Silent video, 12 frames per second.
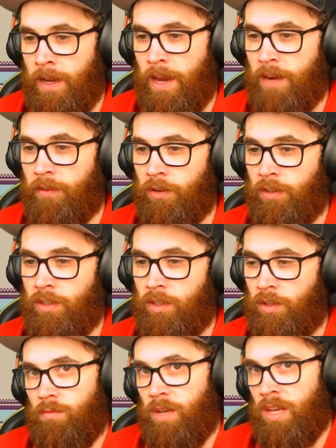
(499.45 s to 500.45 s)
everyone's
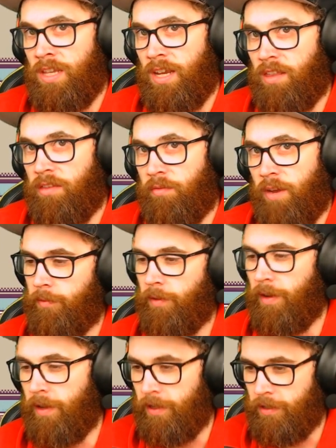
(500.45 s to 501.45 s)
just like we can take three
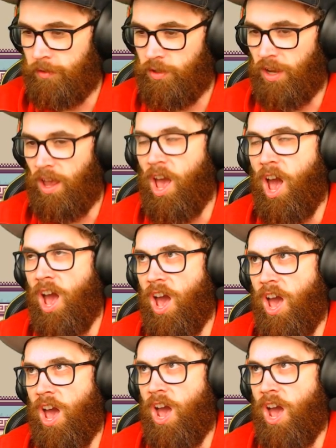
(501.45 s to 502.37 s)
so it's like ah.